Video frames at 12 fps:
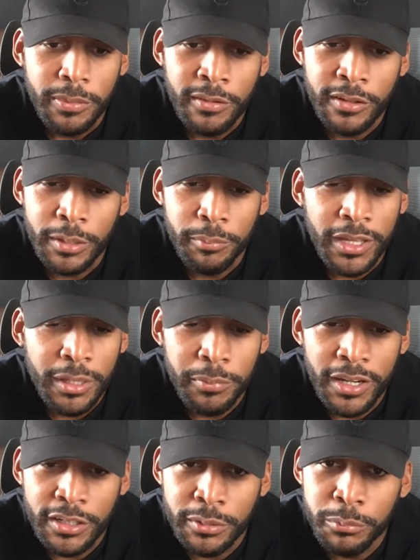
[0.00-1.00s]
Look up A
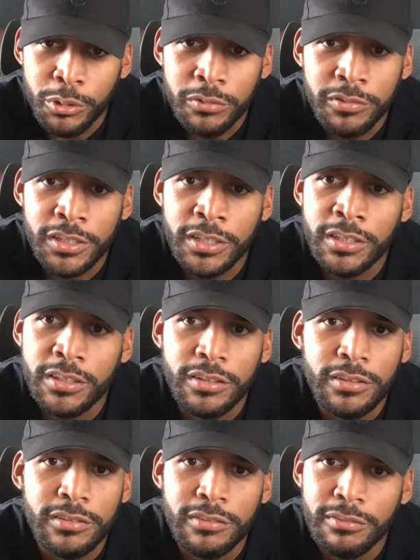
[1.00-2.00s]
Minor Movie
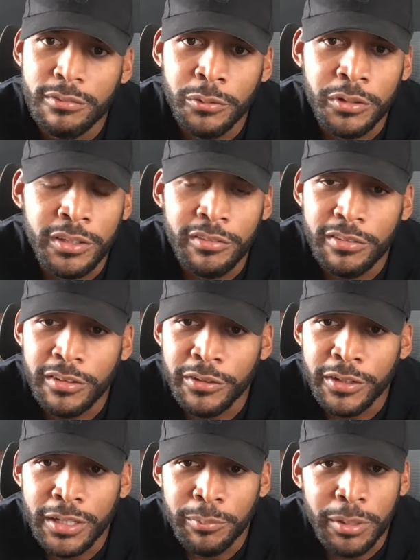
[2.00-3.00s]
on
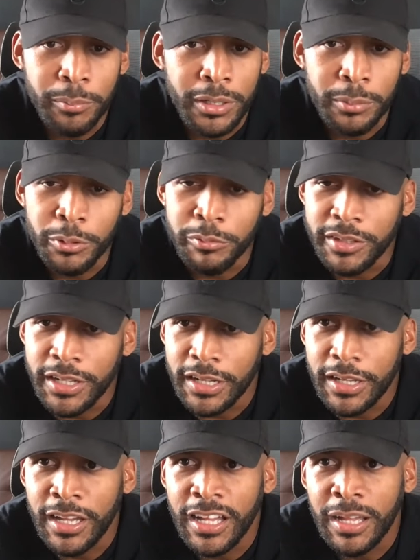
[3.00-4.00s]
Instagram,
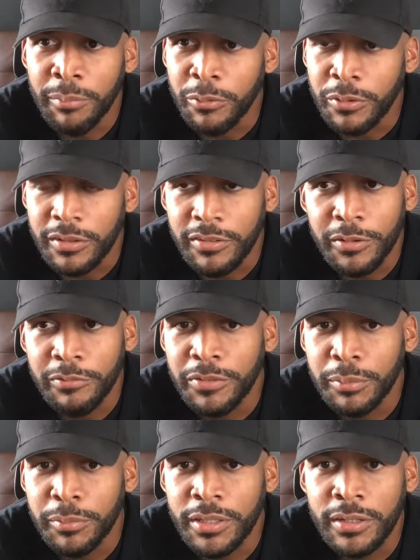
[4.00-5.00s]
aminormovie.com, or it's on
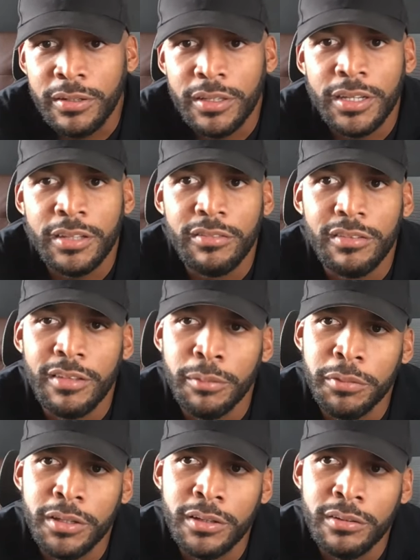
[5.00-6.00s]
Vimeo. Yeah, just let
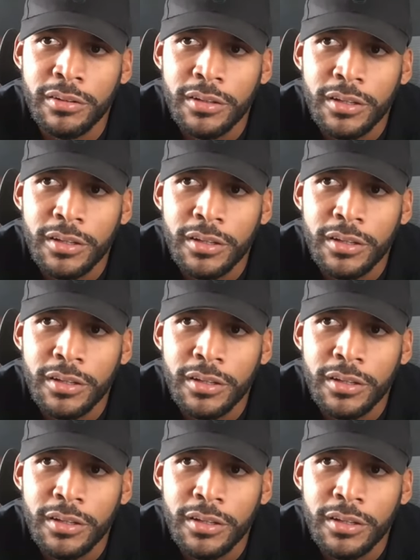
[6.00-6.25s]
me know